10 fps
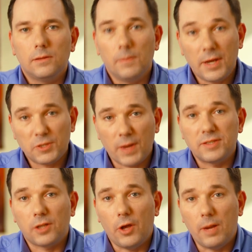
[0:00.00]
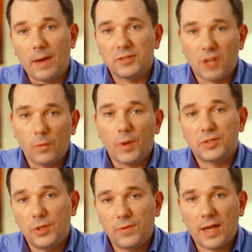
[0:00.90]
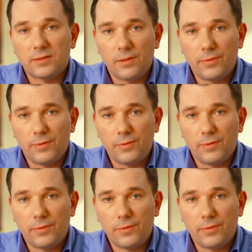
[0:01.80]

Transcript: The best way to learn about SOLIDWORKS two thousand